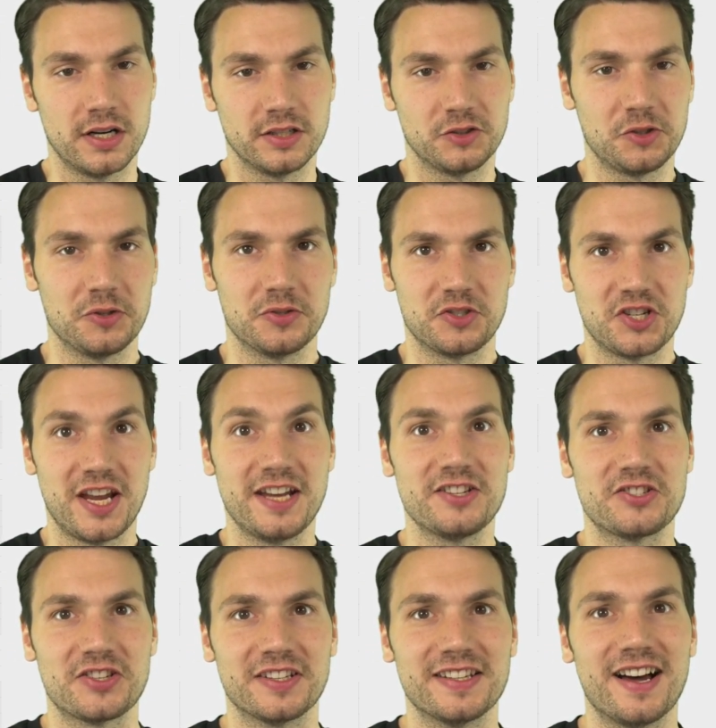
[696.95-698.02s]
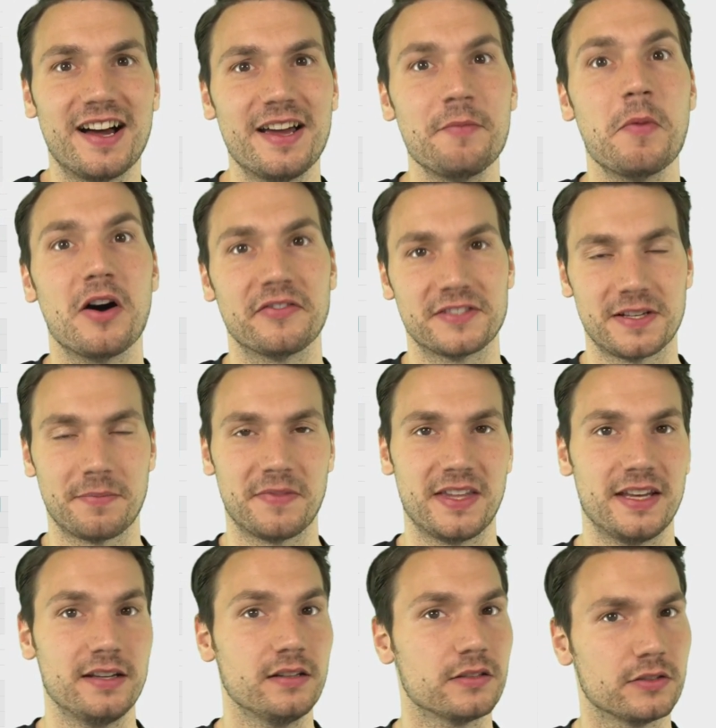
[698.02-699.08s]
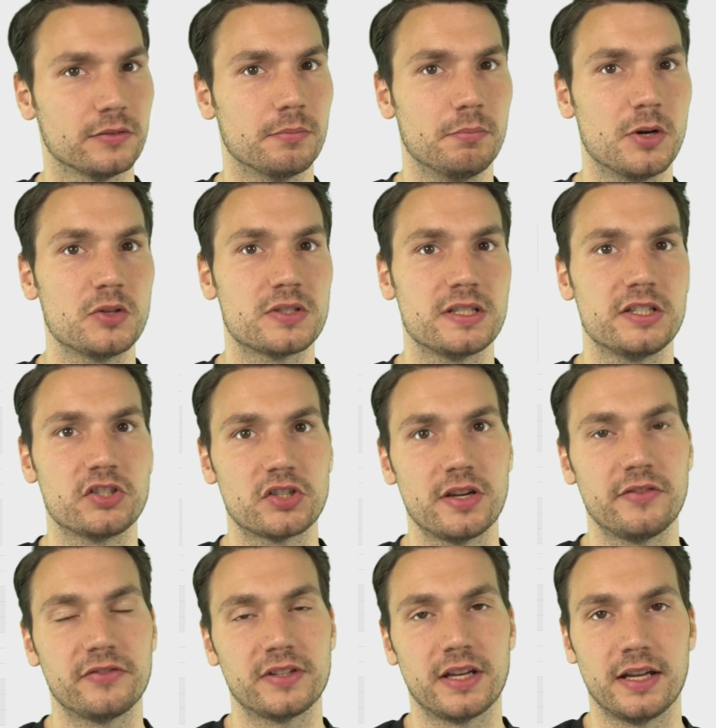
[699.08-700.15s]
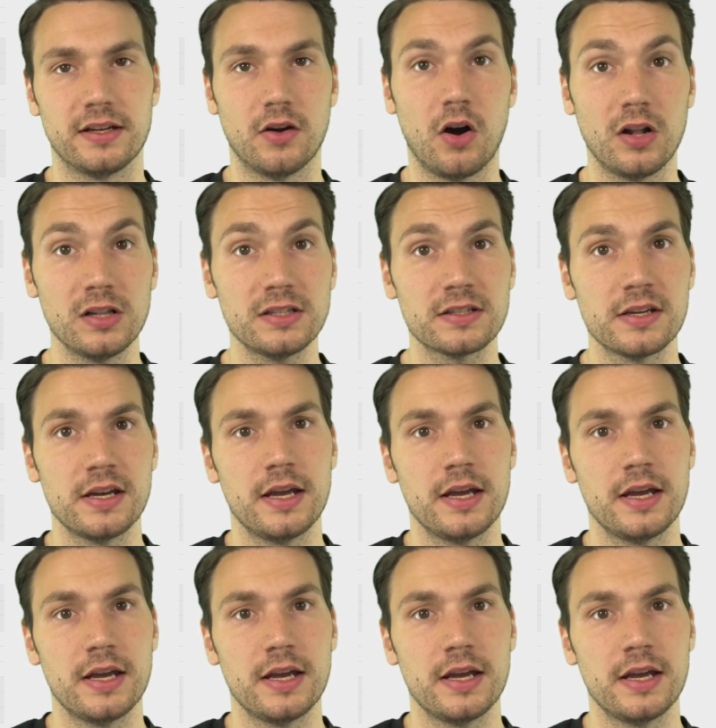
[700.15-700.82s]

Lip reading: to change the time of something, mostly Shift and Alt.